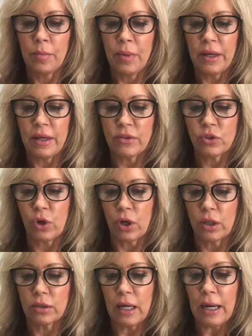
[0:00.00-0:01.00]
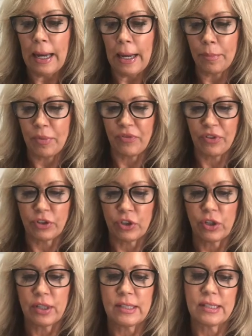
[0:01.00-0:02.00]
It's called a HEPA filter.
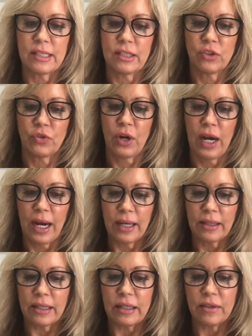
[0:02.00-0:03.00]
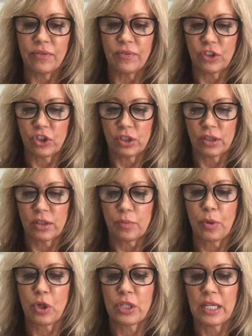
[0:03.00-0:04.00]
It stands for Highly Efficient
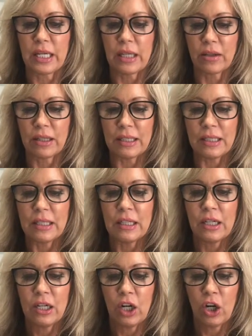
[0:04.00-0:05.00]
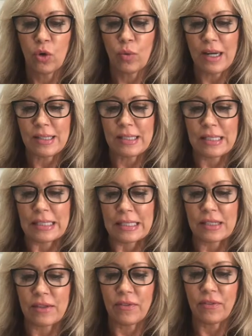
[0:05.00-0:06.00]
Particulate Arrestance
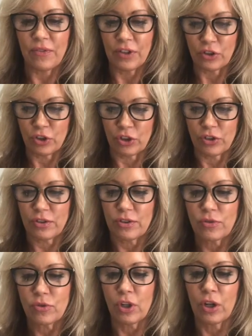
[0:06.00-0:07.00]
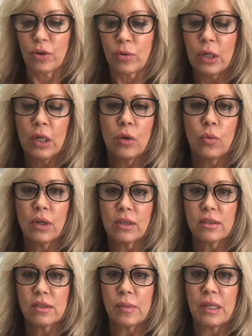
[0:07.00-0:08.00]
Filters. So what
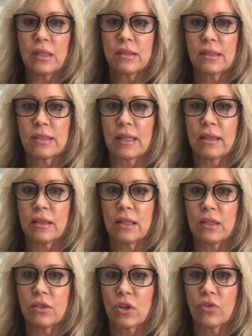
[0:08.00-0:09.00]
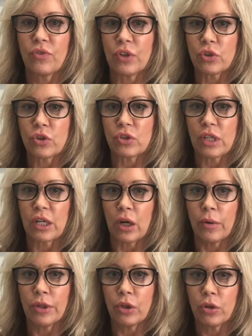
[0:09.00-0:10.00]
this means is that these are filters that go
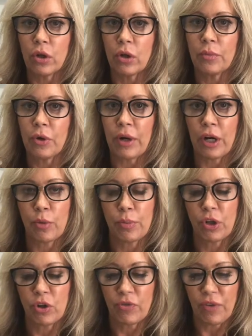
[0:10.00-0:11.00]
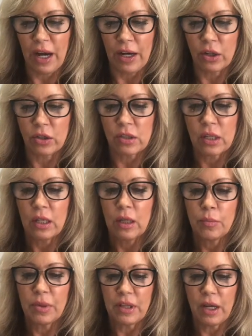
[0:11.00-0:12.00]
in your home. They're air purifiers,
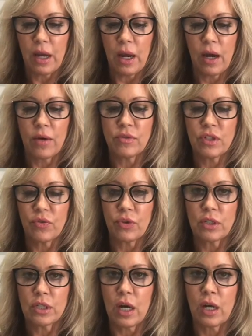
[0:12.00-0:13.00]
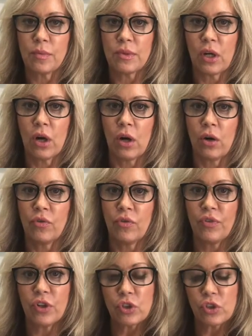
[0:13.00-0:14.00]
but they have different types of
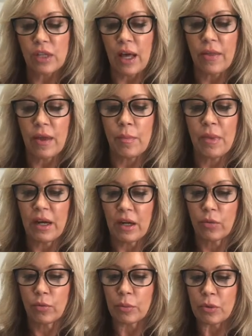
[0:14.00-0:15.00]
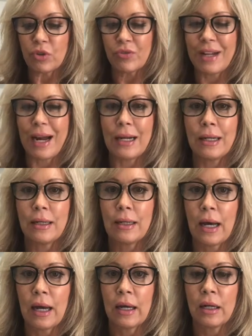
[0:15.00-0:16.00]
filters on them that can remove
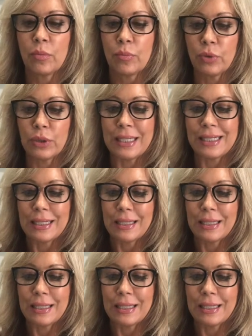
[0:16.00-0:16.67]
99.97%